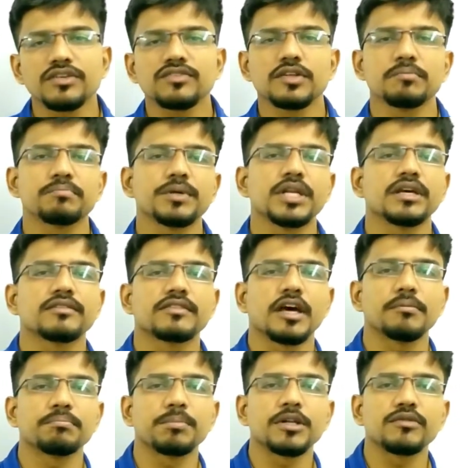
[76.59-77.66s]
simple
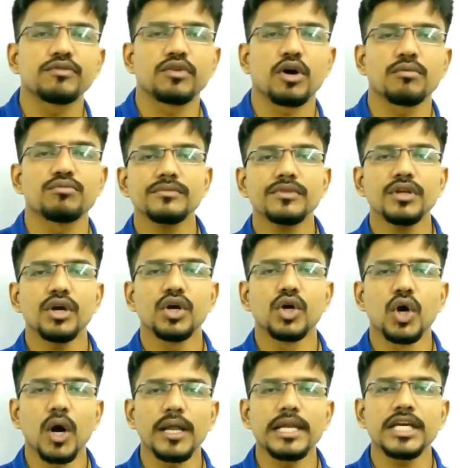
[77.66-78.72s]
example from
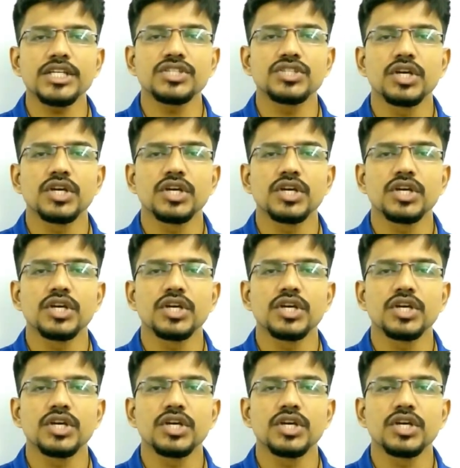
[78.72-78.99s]
college